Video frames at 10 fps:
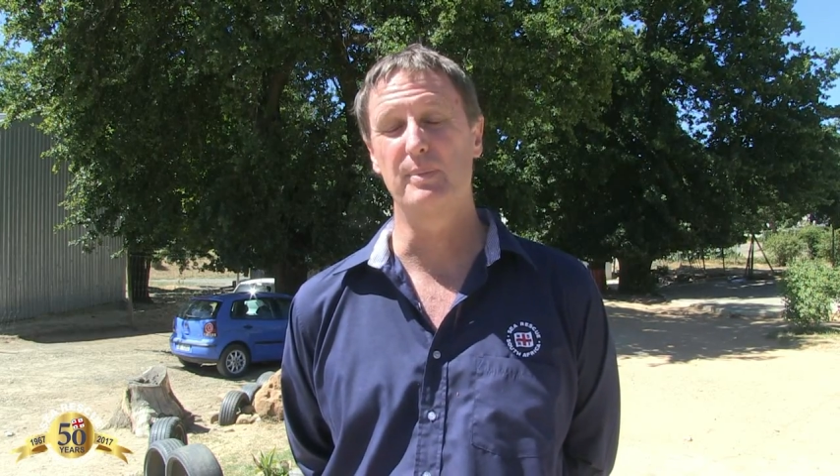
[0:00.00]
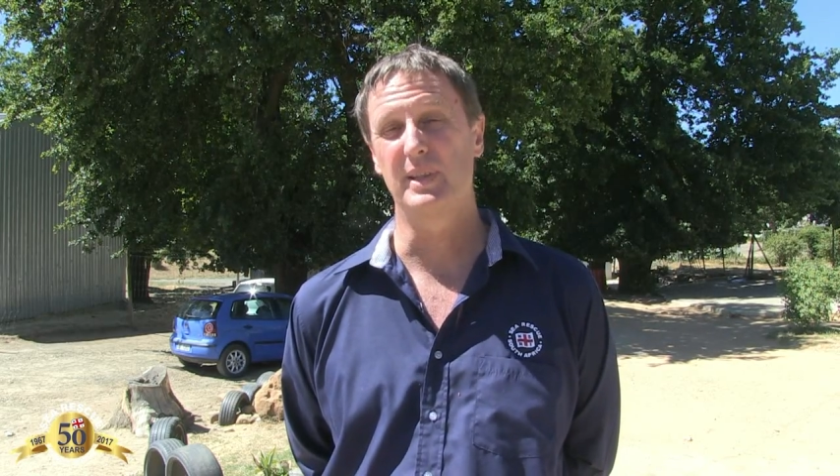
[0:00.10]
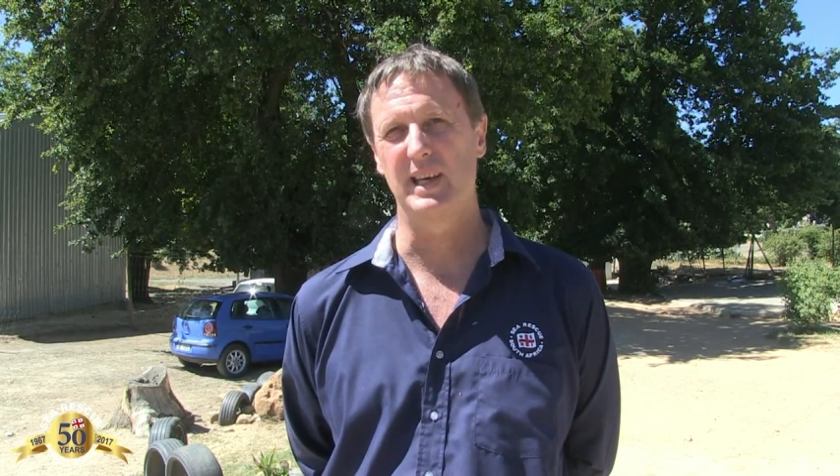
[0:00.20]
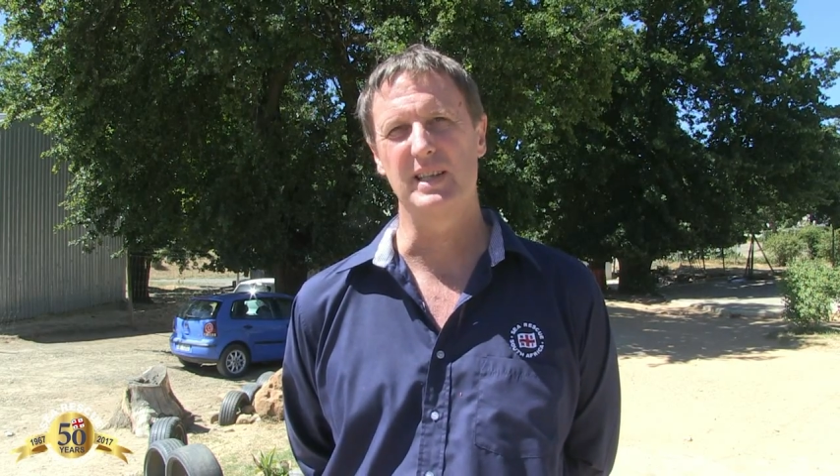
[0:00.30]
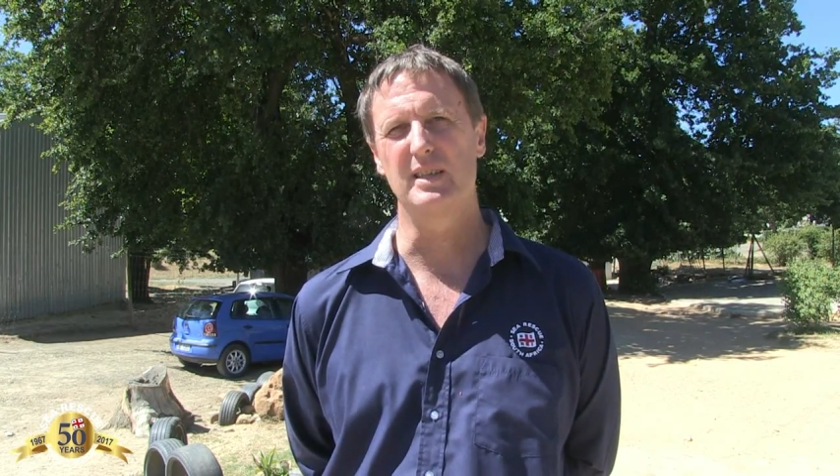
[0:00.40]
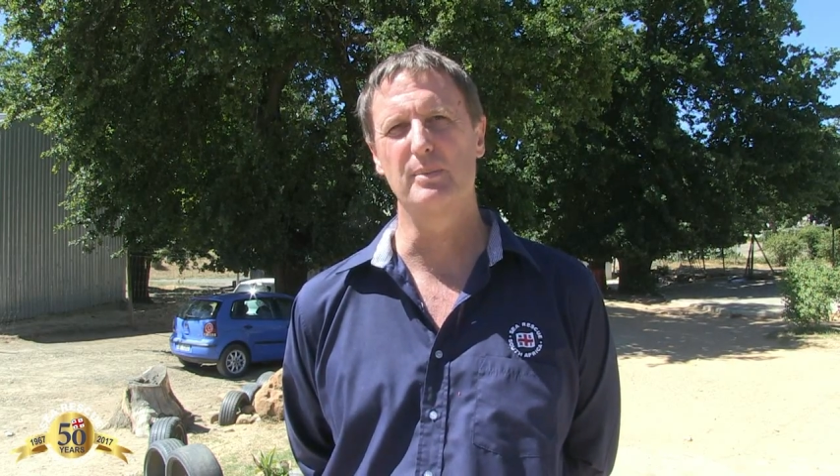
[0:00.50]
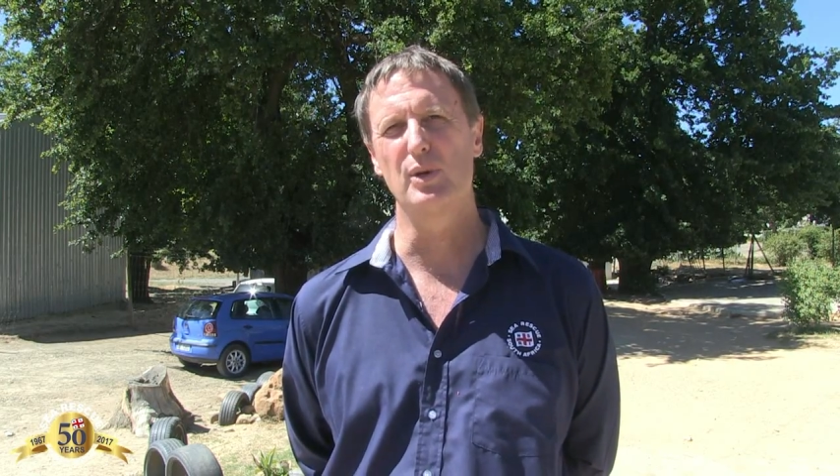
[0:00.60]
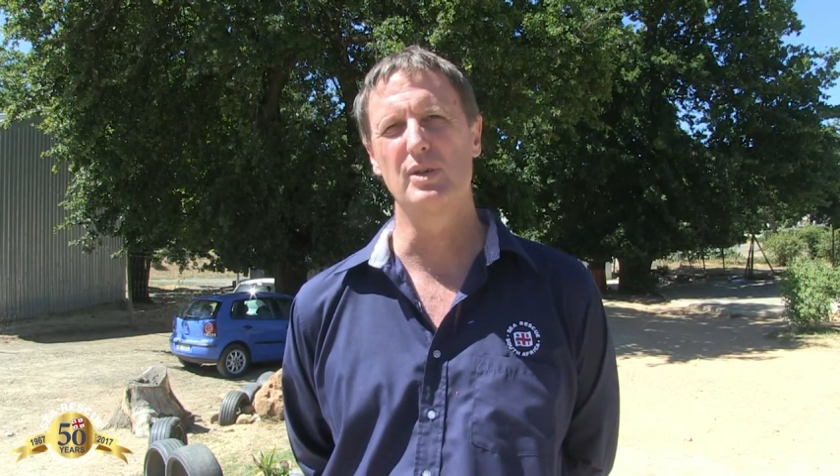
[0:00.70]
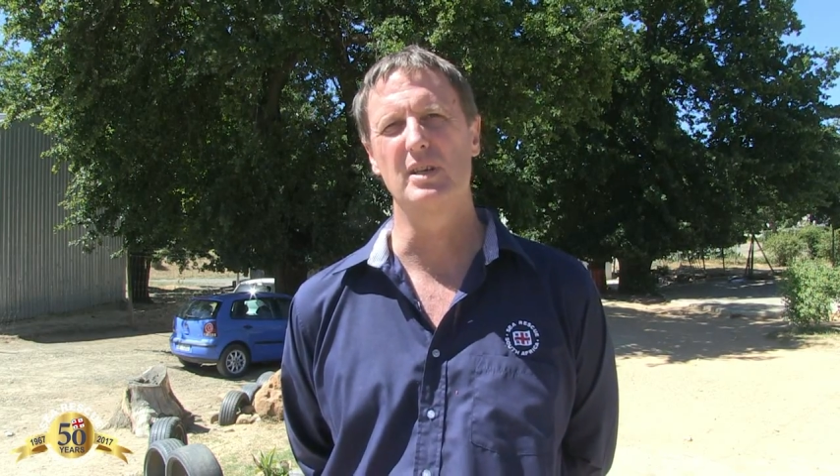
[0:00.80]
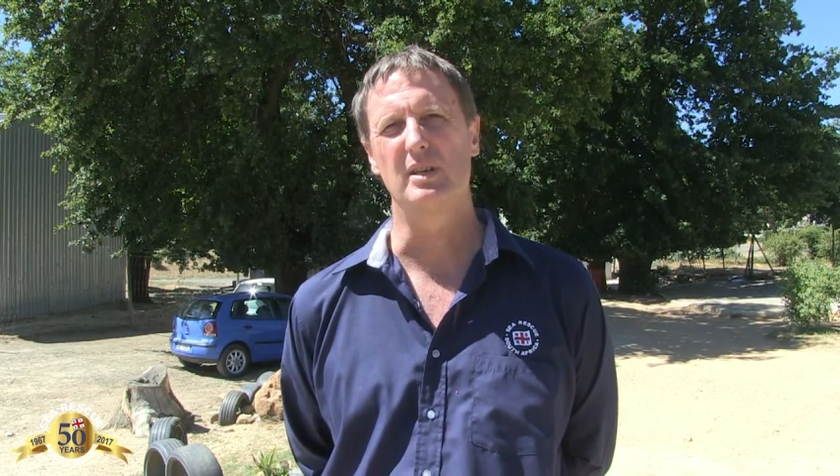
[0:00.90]
but that's the
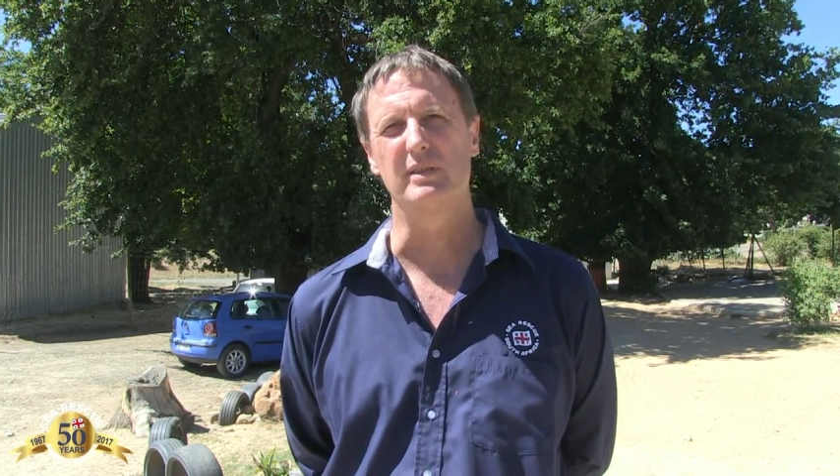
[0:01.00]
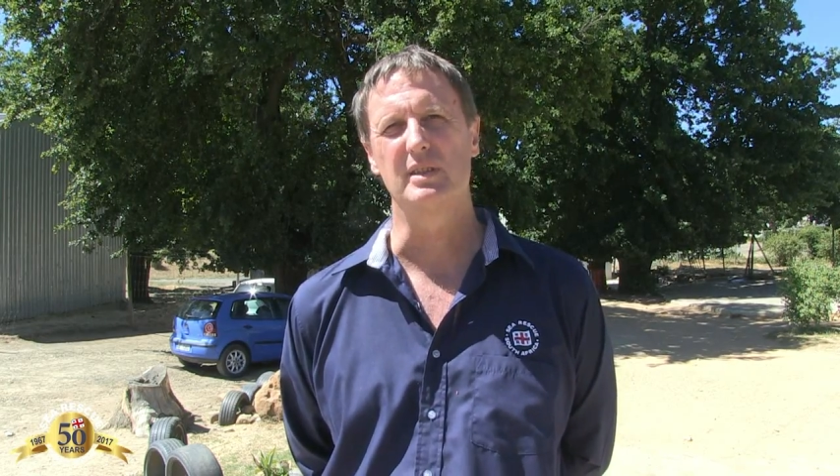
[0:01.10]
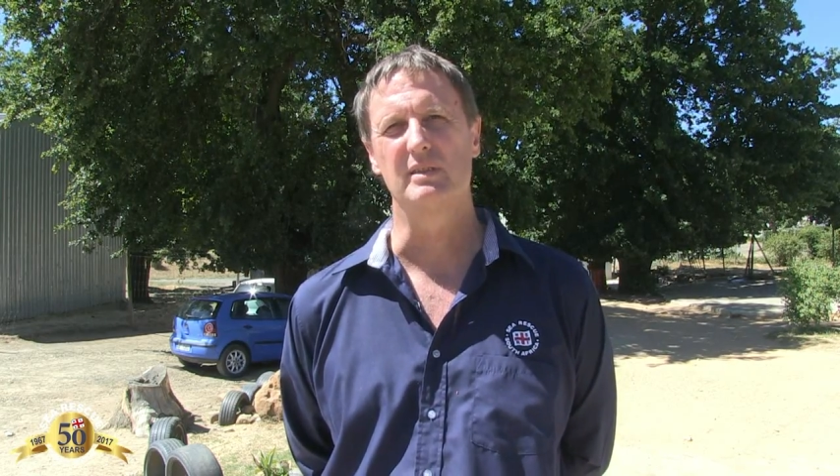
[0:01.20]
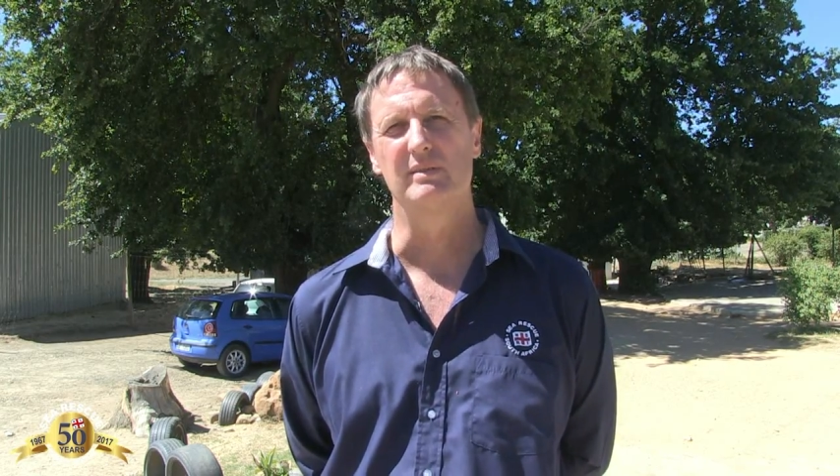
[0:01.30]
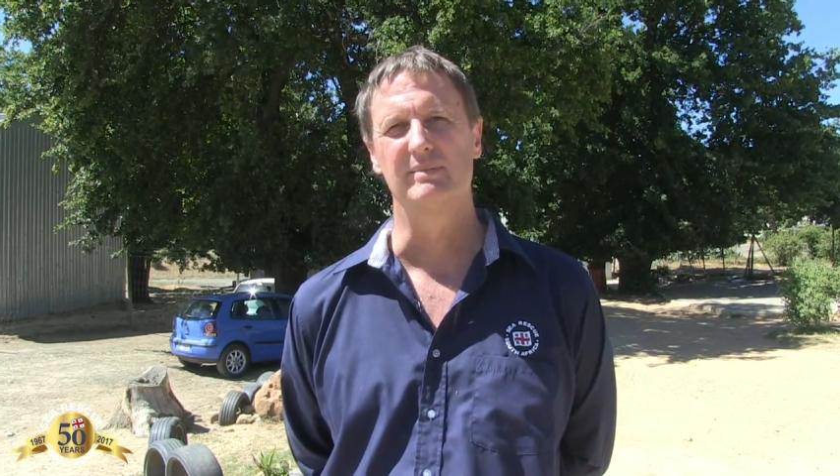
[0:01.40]
beauty of it.